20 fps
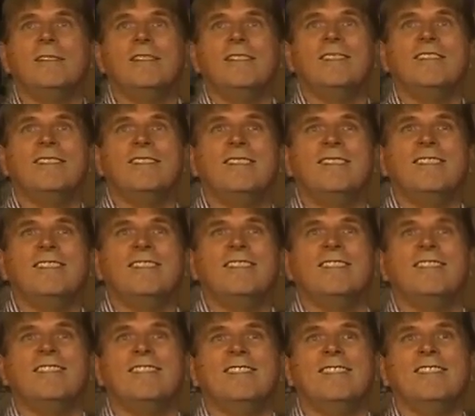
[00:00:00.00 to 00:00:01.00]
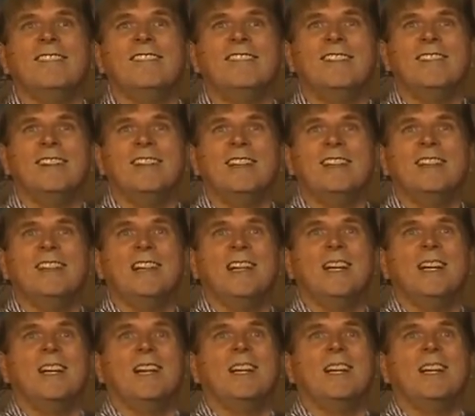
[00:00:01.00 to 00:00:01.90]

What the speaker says: (silence)